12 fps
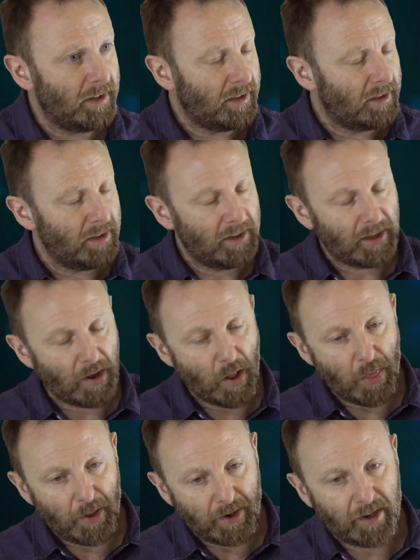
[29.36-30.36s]

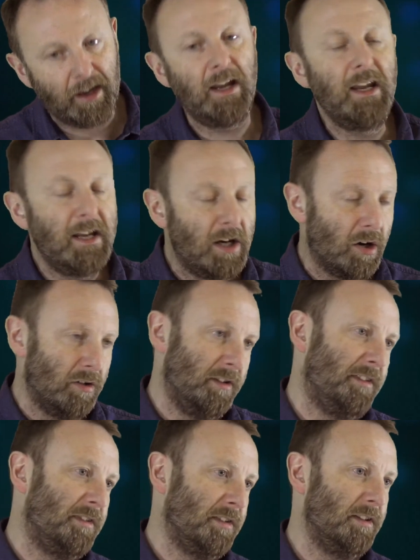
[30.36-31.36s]
the key
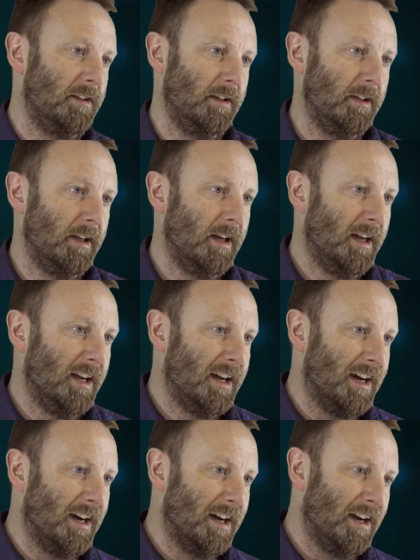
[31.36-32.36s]
concern
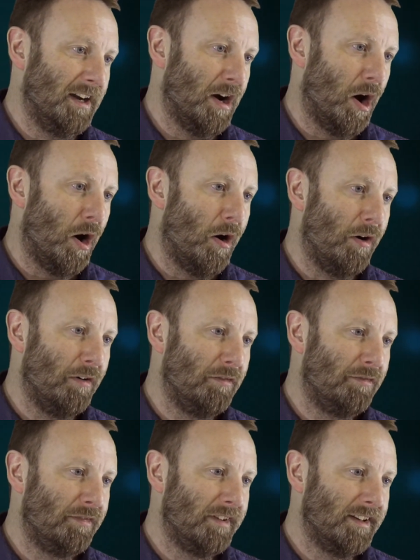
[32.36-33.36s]

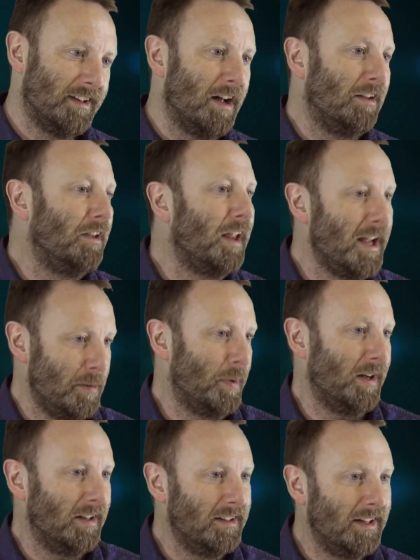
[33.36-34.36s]
of
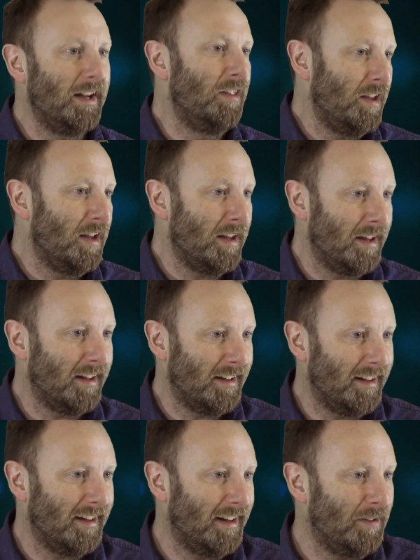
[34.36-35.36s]
labour
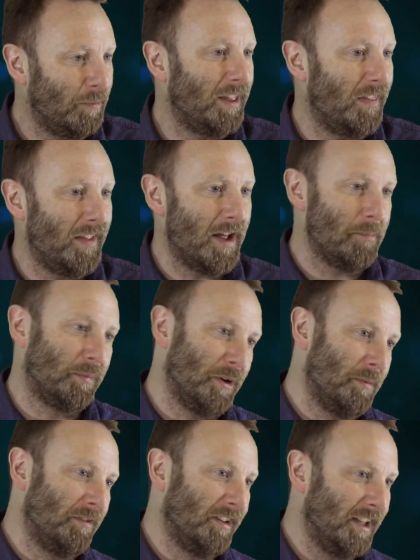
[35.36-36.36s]
within the
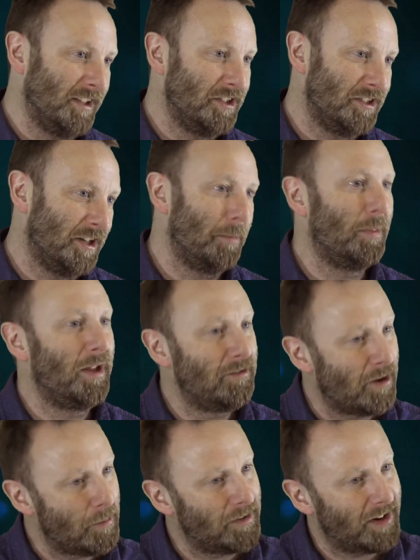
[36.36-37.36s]
employment relationship. They
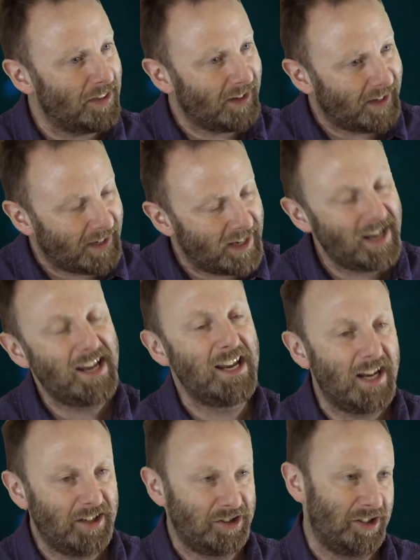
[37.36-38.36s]
represent the
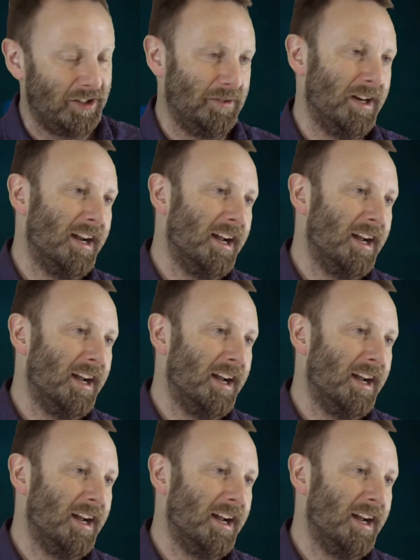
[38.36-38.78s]
key issue